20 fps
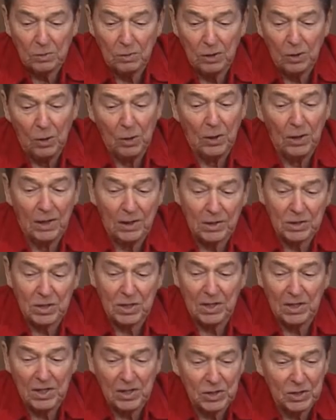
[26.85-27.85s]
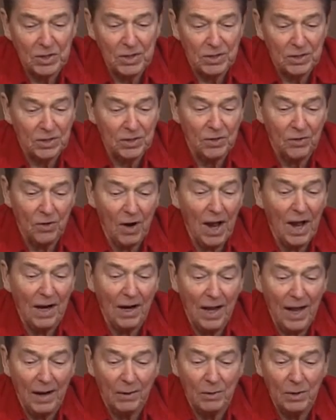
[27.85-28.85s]
with all their statistics and dry
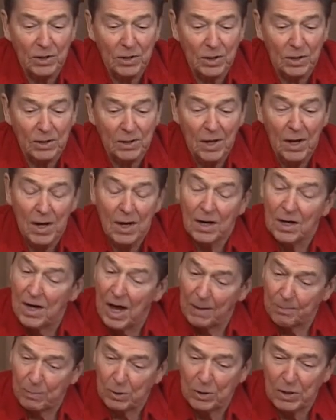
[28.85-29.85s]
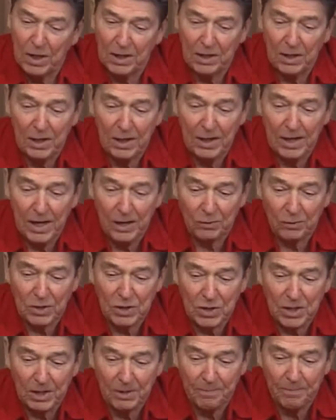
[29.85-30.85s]
language, are not particularly
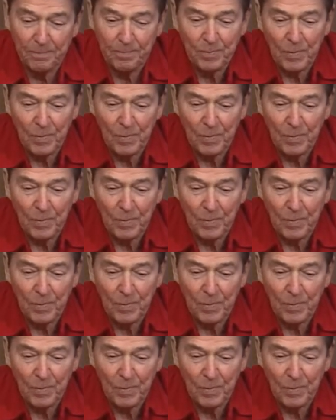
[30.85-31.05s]
interesting.